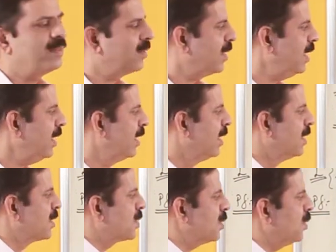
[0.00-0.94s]
Okay.
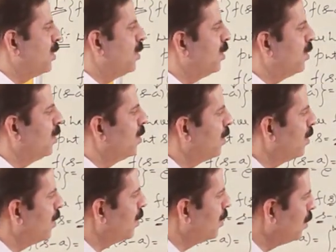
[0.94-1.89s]

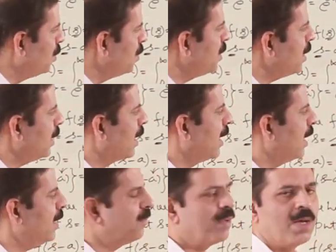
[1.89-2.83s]
So, using
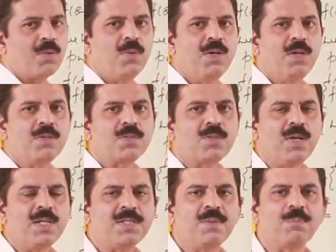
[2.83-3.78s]
that we are going to
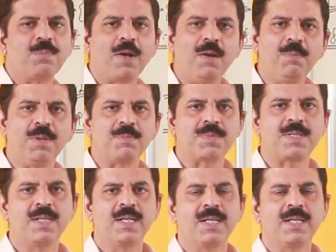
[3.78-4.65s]
solve some problems